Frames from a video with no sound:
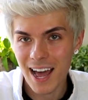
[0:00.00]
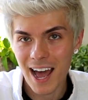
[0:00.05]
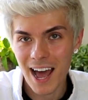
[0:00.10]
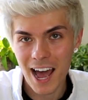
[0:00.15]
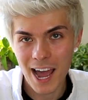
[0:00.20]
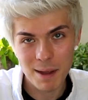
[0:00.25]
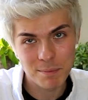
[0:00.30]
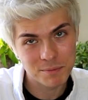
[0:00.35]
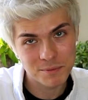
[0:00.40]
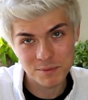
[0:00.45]

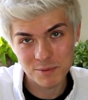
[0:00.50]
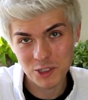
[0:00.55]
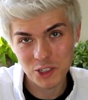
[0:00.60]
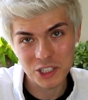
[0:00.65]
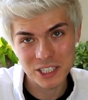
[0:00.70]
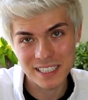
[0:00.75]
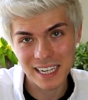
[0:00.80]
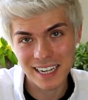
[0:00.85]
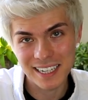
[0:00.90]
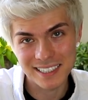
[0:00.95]
I'm
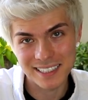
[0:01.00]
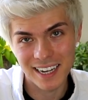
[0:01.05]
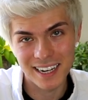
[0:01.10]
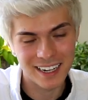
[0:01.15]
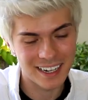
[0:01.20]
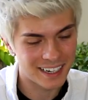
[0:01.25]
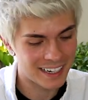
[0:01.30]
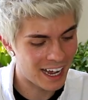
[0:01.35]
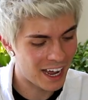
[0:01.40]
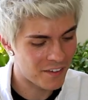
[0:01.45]
just
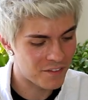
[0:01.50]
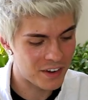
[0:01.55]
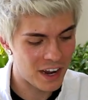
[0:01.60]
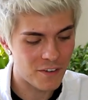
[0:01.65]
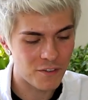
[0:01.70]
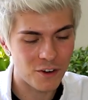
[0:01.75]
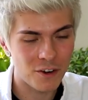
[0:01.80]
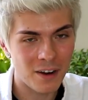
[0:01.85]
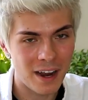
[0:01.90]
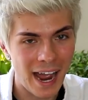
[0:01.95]
excited. I've
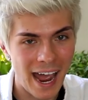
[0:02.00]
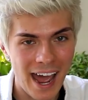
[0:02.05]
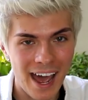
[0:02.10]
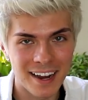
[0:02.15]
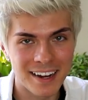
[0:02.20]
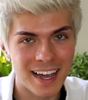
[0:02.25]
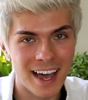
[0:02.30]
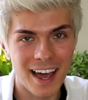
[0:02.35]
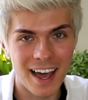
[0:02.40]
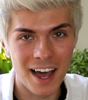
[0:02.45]
never
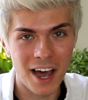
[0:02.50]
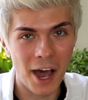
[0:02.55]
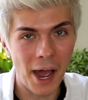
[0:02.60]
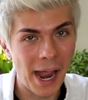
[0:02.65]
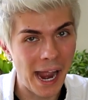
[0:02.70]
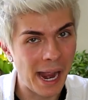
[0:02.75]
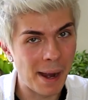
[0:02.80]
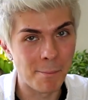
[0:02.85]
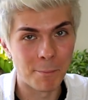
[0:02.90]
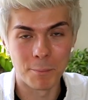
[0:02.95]
had
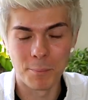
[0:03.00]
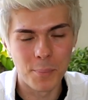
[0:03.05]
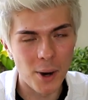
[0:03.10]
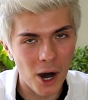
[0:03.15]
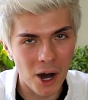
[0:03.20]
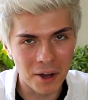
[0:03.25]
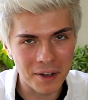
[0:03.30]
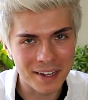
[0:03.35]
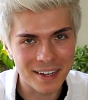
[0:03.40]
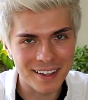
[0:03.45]
a
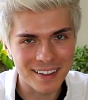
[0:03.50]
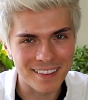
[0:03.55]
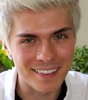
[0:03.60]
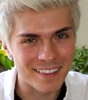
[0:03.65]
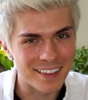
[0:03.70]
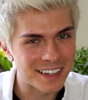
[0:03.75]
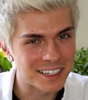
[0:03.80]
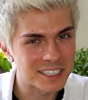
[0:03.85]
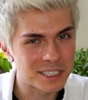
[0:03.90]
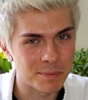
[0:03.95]
bug
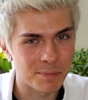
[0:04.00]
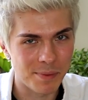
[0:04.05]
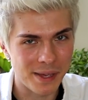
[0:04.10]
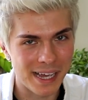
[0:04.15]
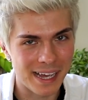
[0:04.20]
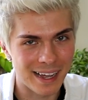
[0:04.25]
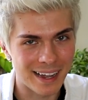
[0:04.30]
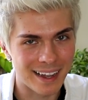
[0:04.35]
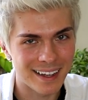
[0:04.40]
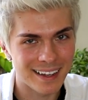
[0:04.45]
this
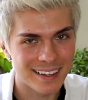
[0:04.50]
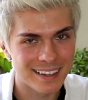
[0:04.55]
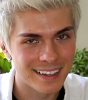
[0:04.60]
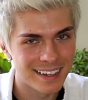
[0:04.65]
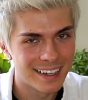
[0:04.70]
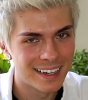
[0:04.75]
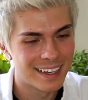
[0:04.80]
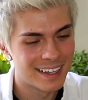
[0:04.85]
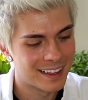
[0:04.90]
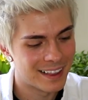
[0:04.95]
big
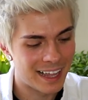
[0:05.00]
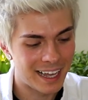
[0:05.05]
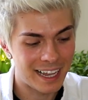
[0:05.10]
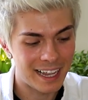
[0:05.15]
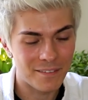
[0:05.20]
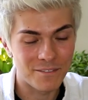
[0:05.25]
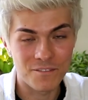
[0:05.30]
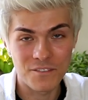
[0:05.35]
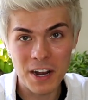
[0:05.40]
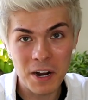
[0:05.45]
like
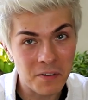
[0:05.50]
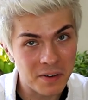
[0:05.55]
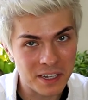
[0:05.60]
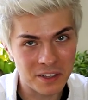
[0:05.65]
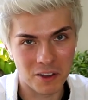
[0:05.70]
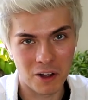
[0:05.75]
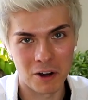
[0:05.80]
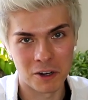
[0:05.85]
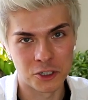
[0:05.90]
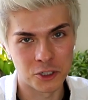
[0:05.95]
very
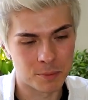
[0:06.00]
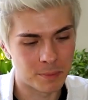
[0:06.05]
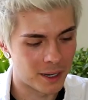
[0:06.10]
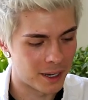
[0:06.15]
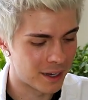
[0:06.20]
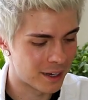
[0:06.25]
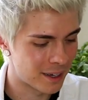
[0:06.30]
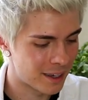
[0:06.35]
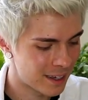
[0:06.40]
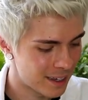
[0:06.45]
large
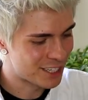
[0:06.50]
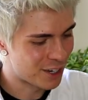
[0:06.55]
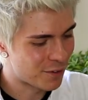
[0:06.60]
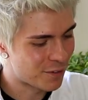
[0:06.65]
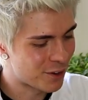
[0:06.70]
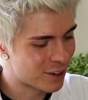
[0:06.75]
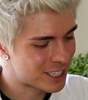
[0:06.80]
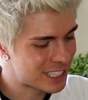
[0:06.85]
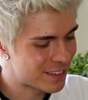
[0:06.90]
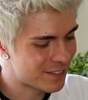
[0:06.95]
bug. So
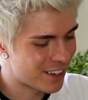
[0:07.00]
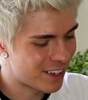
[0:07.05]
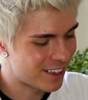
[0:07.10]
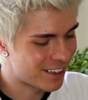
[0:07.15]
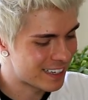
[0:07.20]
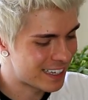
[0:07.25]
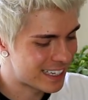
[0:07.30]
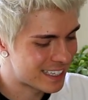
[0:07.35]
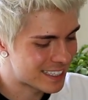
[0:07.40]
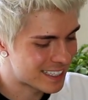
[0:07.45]
first of all,
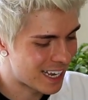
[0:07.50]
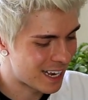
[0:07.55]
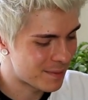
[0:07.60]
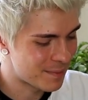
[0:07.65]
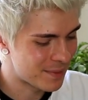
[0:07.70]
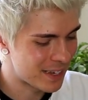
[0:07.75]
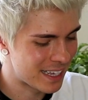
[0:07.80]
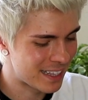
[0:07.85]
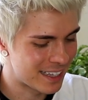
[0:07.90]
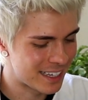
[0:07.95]
he sent
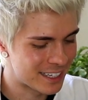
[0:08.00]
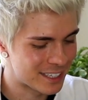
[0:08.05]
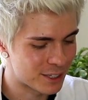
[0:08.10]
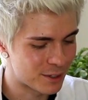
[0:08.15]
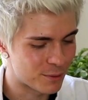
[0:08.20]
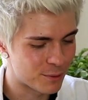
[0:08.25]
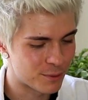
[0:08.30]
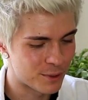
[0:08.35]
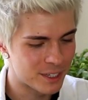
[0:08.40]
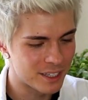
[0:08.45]
me these
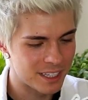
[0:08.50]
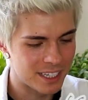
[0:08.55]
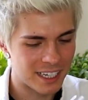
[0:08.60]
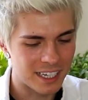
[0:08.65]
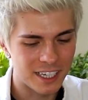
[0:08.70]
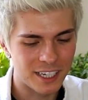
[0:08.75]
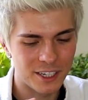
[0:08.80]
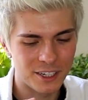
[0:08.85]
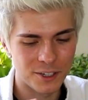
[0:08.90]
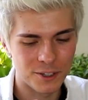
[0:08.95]
really
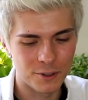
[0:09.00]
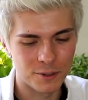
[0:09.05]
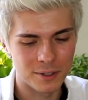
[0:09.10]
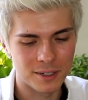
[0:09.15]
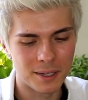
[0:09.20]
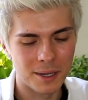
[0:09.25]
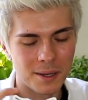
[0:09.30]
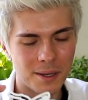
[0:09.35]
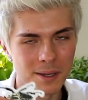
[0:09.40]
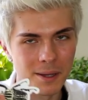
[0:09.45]
cute
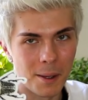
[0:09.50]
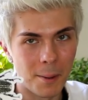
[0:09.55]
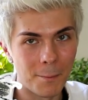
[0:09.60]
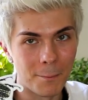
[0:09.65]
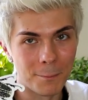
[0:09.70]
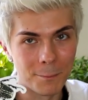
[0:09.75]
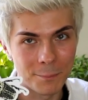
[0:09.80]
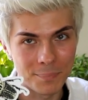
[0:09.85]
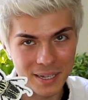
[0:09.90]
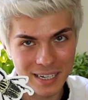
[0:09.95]

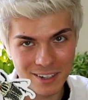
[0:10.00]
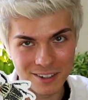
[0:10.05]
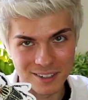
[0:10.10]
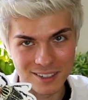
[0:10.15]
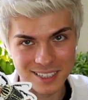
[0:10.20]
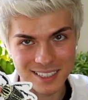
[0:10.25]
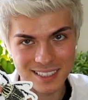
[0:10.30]
Beetle